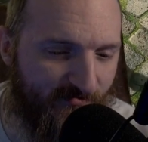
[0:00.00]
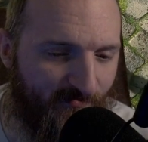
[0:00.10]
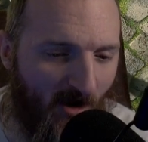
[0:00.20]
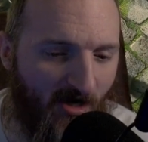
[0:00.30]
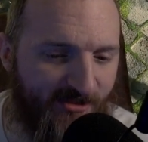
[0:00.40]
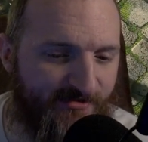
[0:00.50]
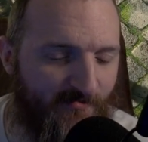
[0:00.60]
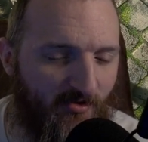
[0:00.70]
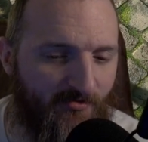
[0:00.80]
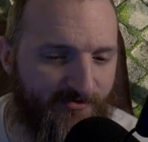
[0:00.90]

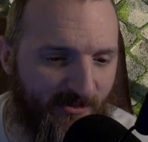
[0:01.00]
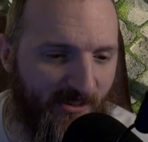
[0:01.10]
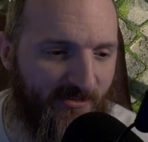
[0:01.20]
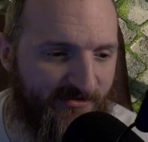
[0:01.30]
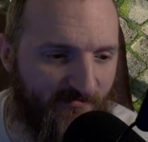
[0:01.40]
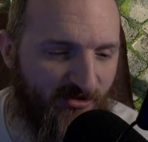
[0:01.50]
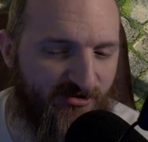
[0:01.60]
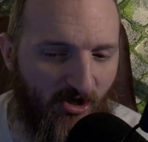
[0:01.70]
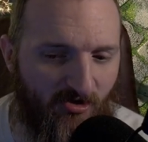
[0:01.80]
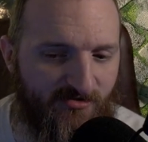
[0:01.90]
possible to get as much
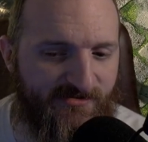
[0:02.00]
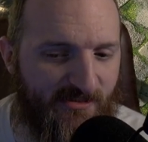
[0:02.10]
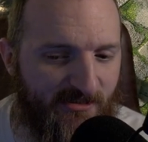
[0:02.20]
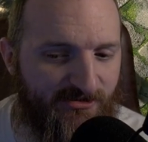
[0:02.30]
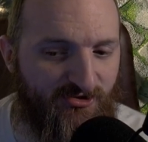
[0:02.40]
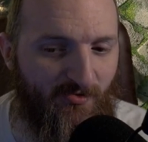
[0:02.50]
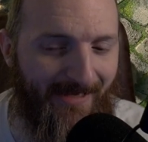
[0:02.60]
currency as you